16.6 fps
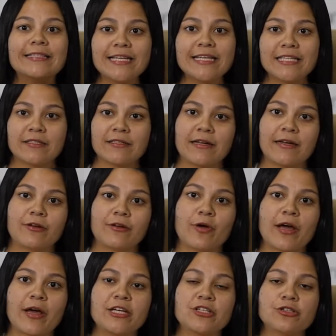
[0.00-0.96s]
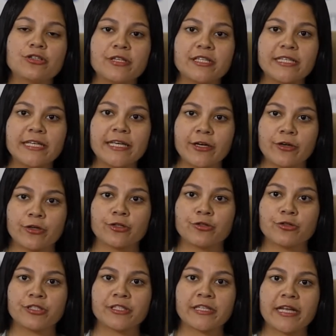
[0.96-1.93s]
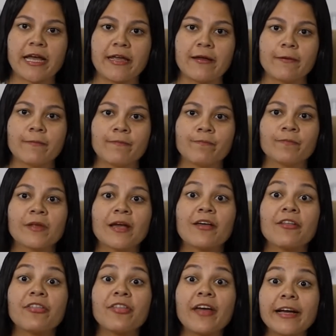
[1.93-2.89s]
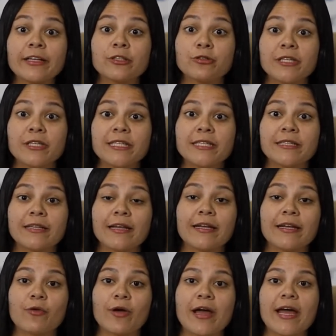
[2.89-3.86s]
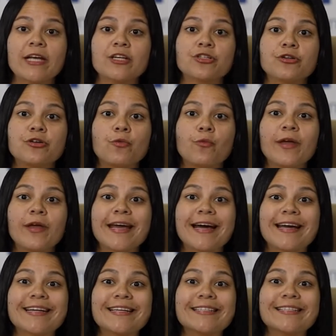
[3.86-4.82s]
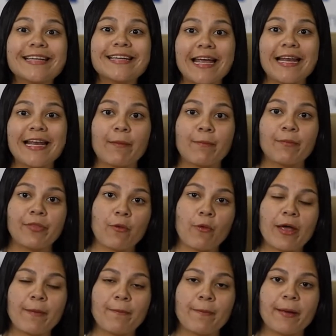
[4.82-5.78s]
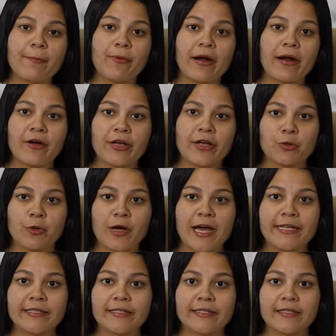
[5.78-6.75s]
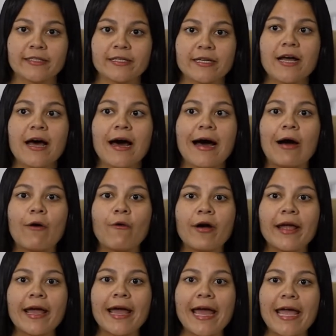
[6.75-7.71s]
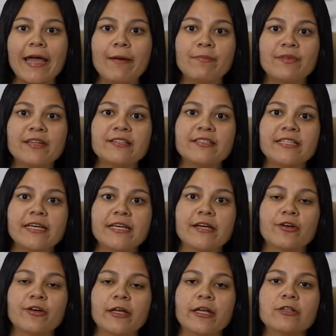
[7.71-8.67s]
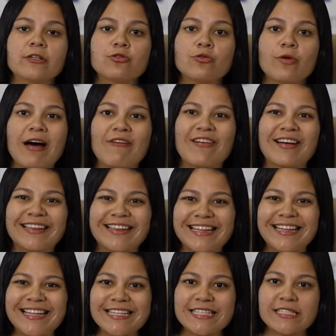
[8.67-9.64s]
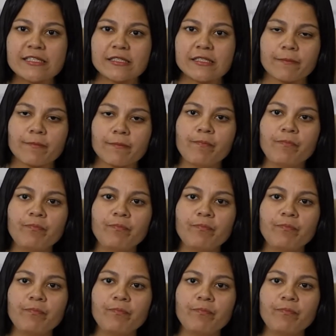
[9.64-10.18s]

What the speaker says: digital education is here to stay. Thanks to digital education, we can scale up the way people are educated. Our aim this year is to have at least